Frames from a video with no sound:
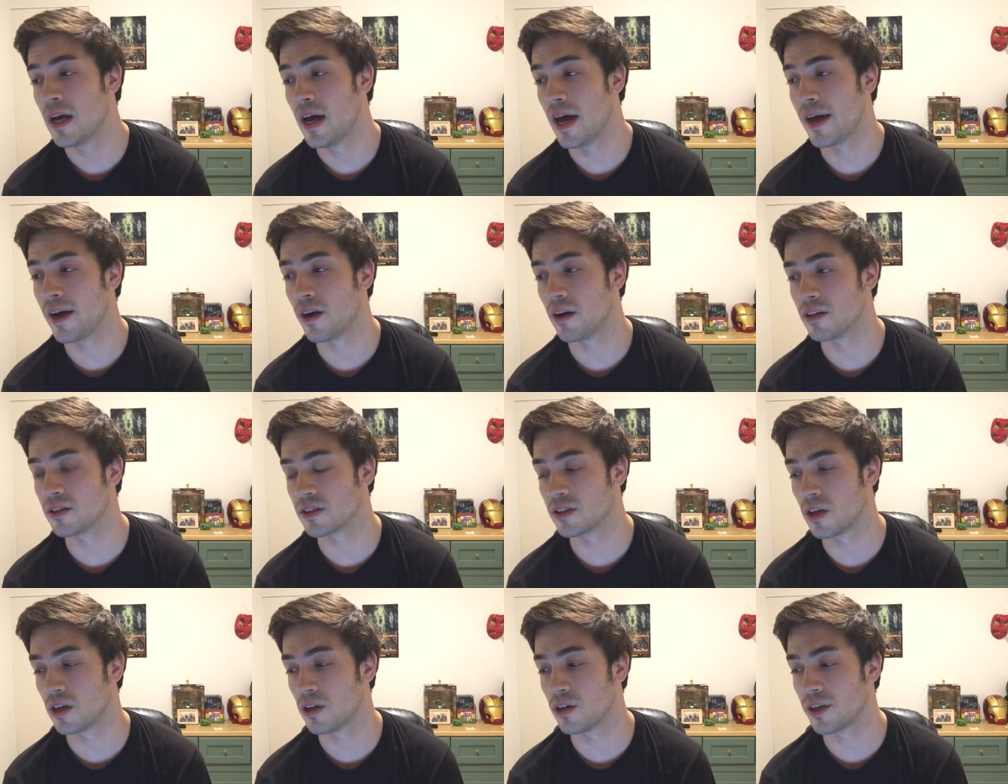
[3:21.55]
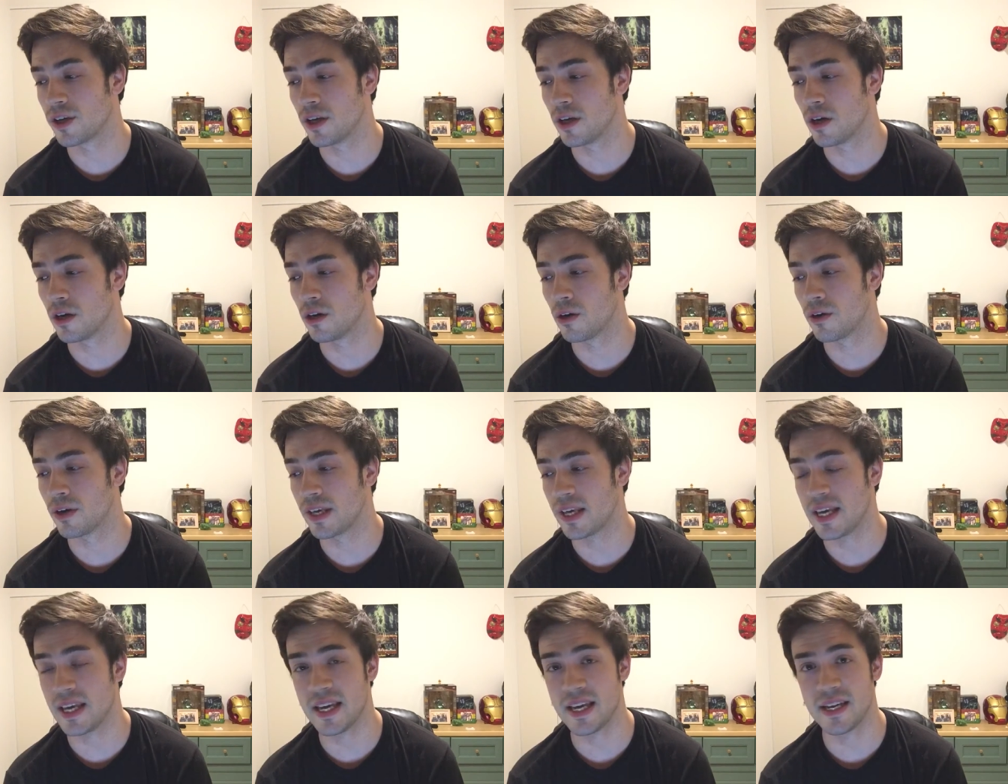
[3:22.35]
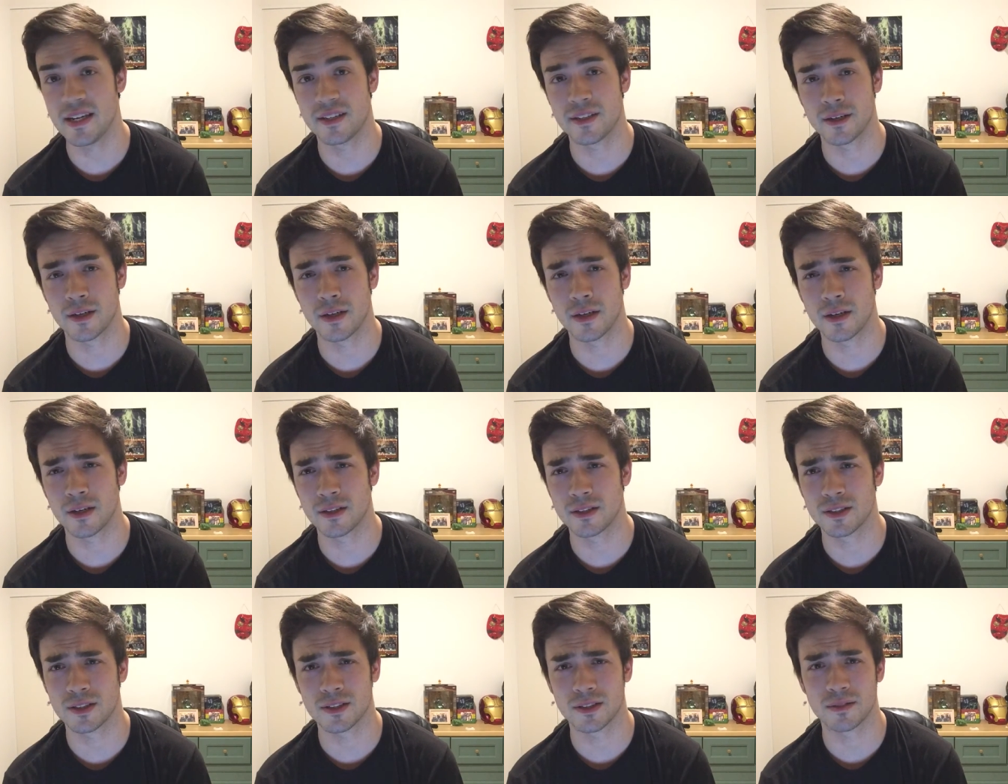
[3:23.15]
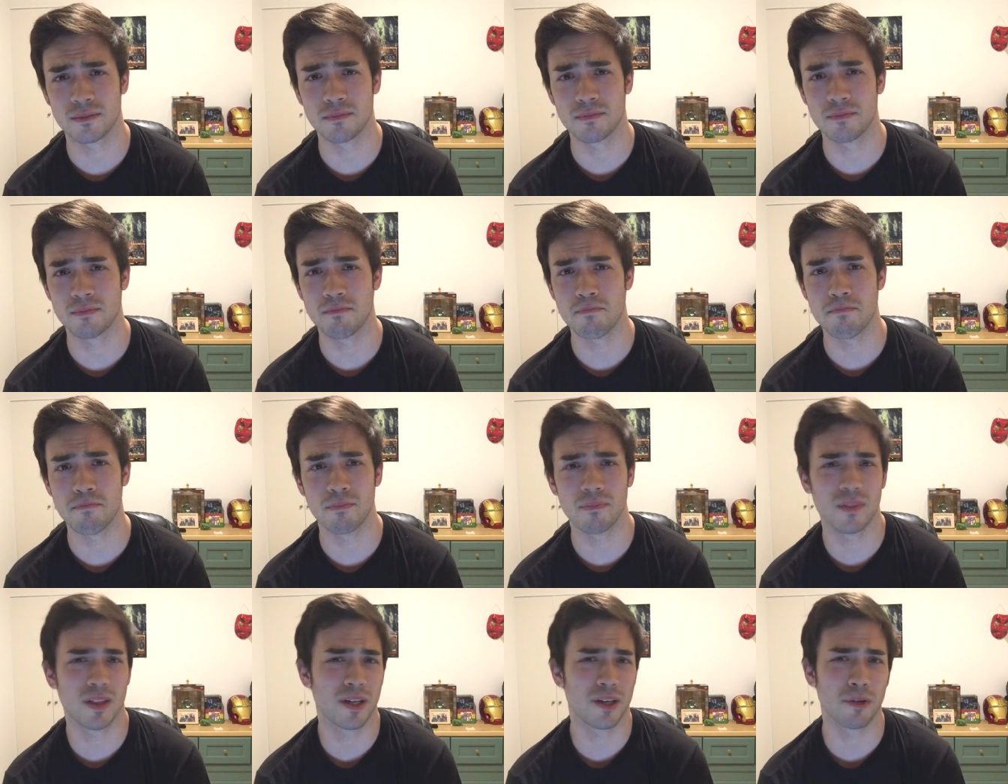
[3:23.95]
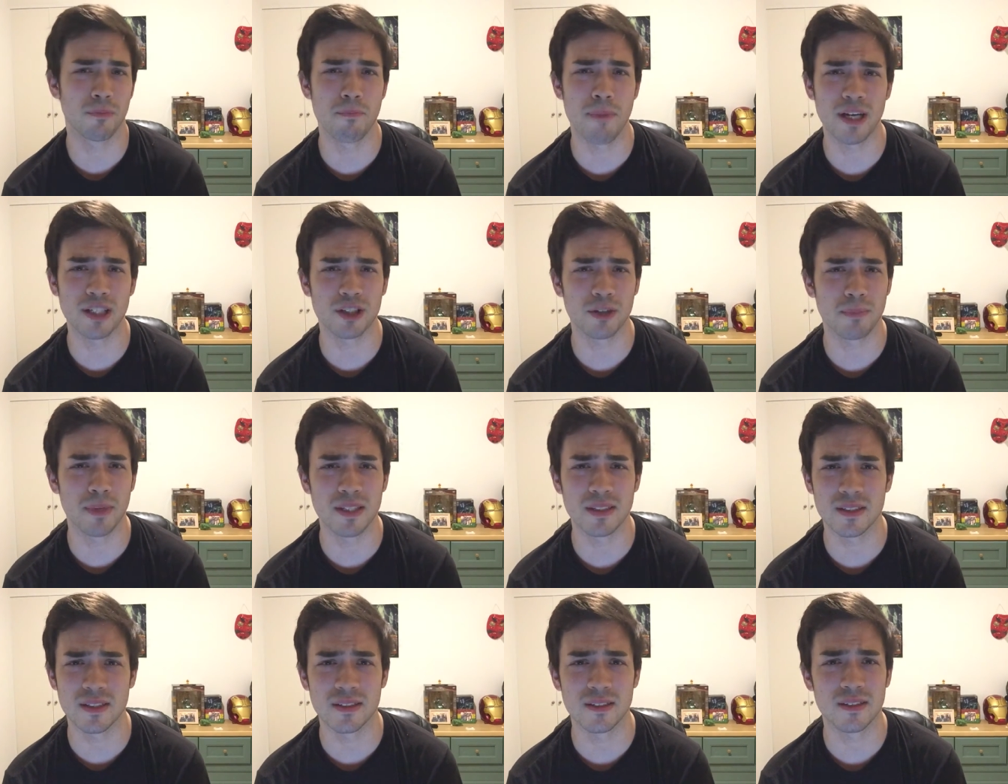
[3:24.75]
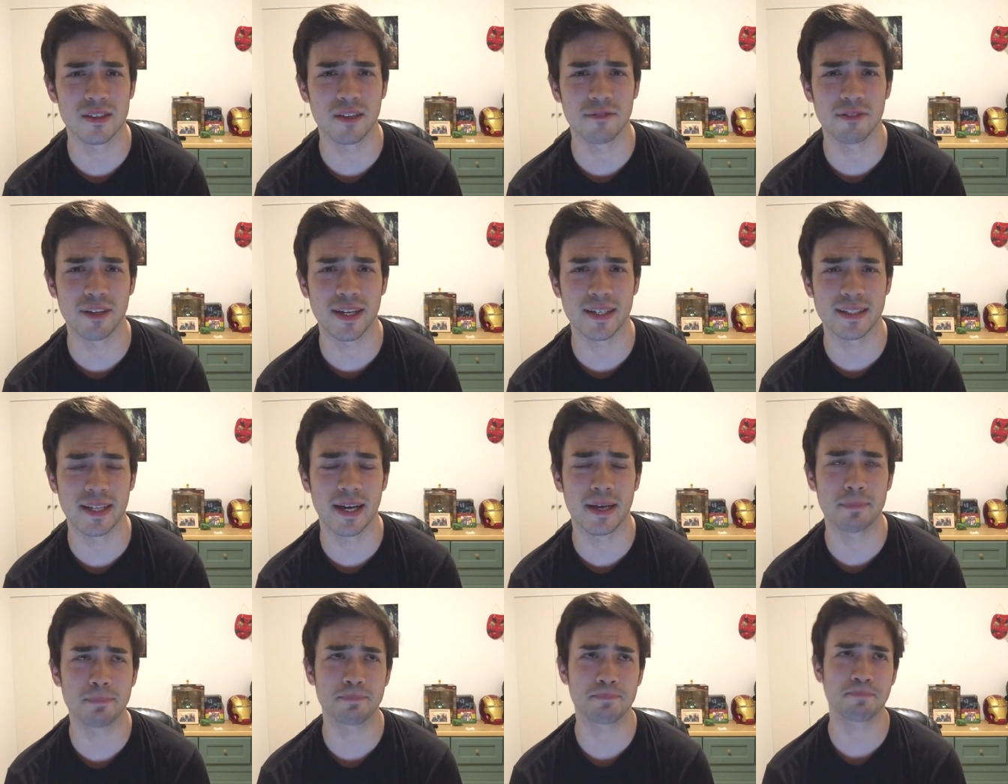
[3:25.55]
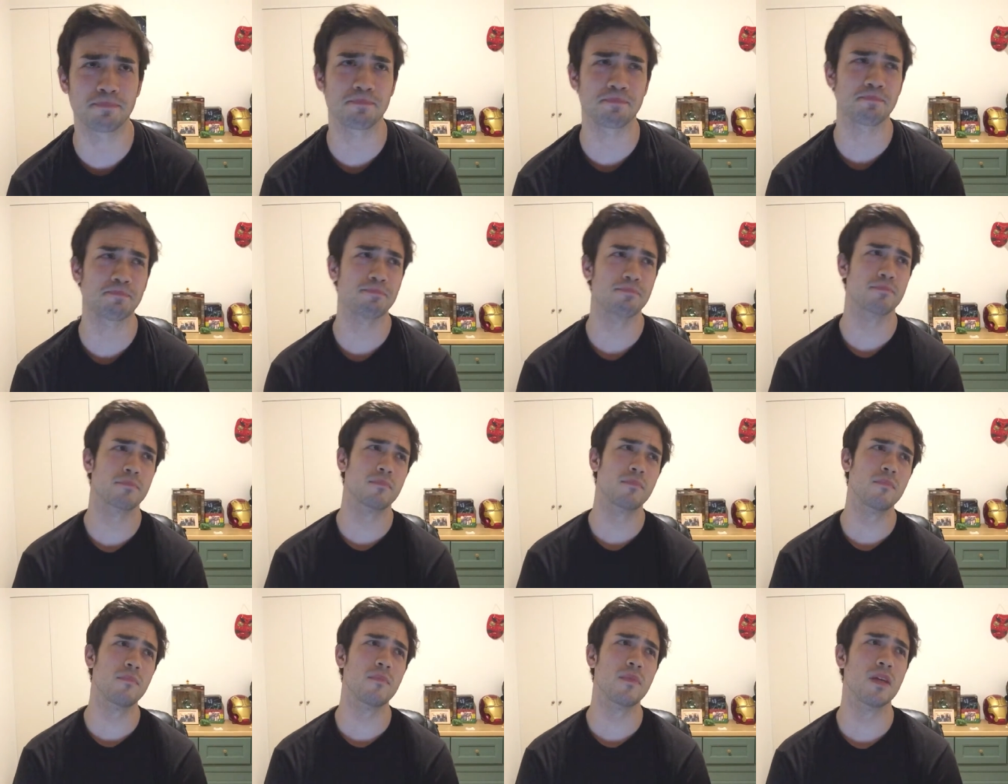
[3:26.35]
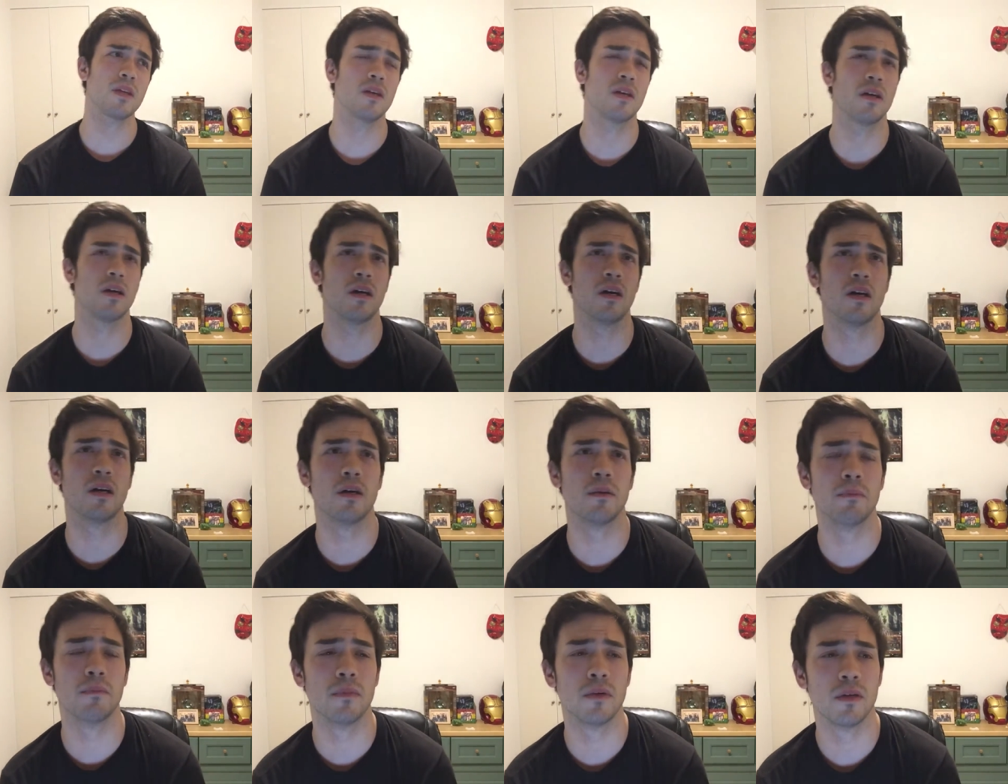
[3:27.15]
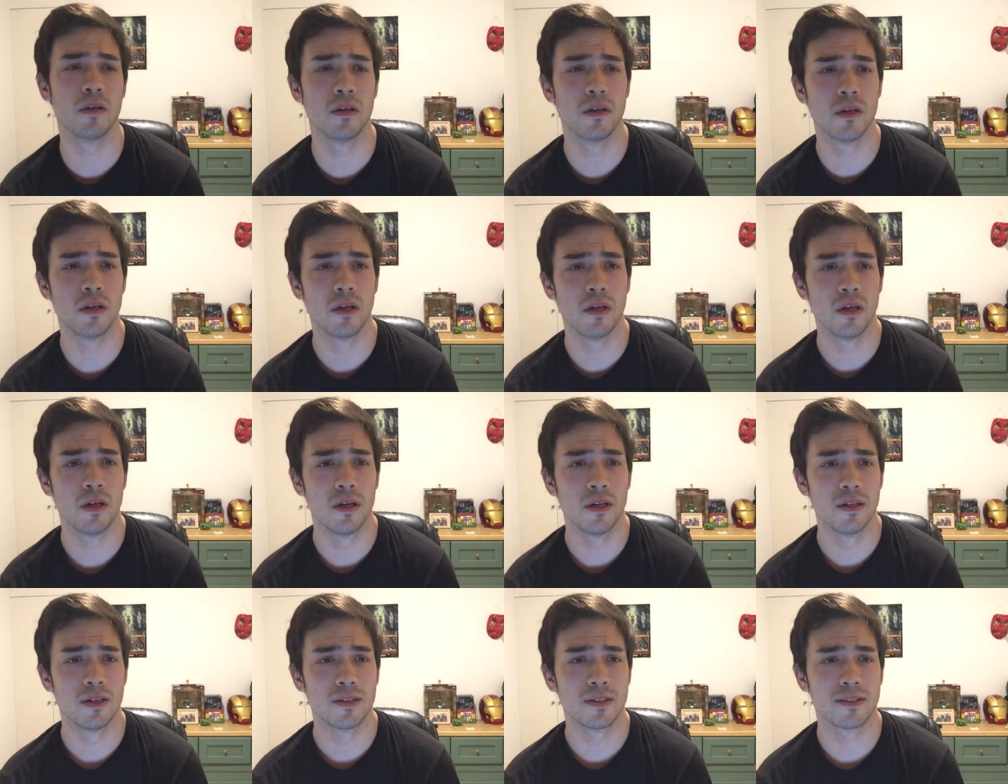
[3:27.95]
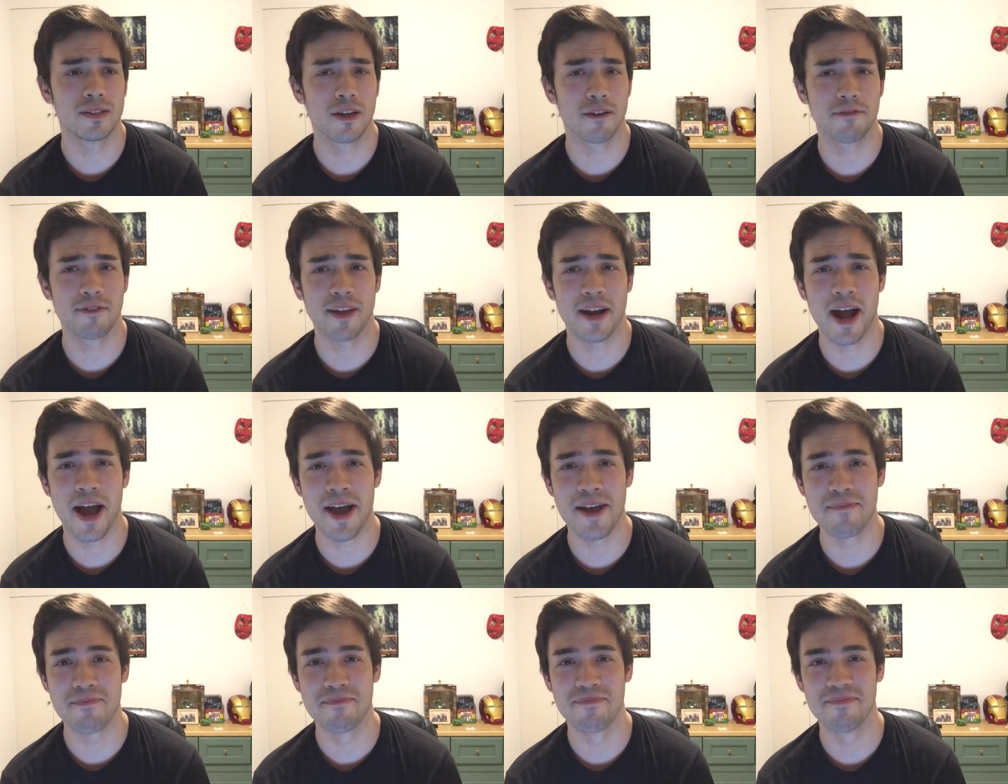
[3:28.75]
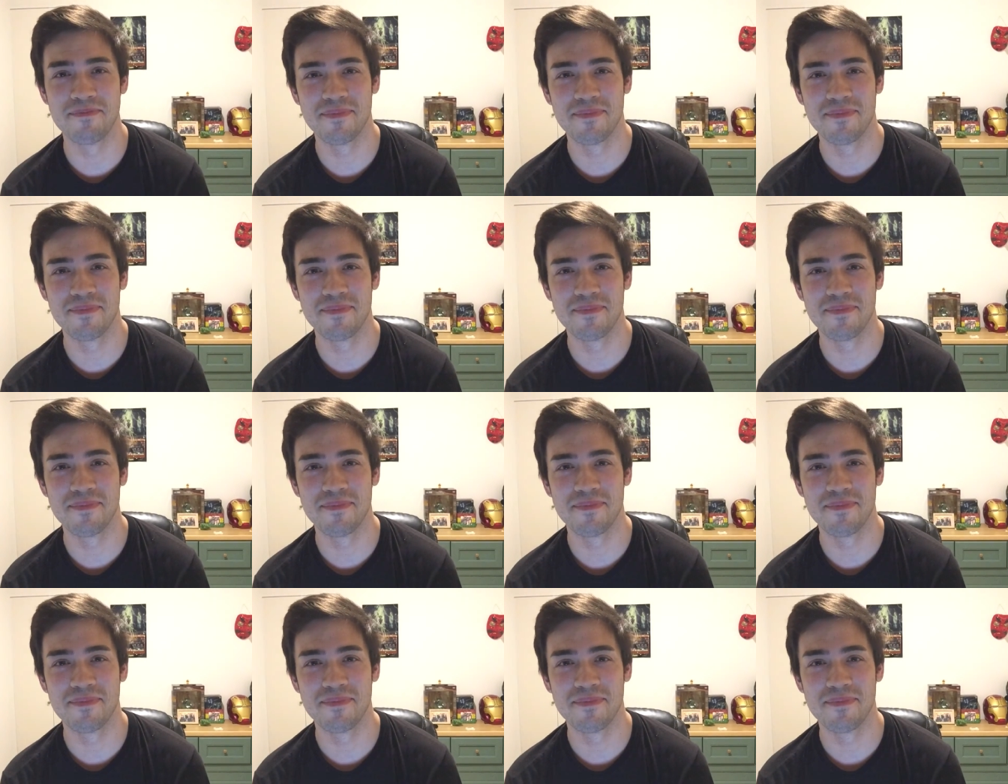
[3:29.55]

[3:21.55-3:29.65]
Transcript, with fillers: And also, you know, heat or just little measurements and stuff like that um, stuff that I am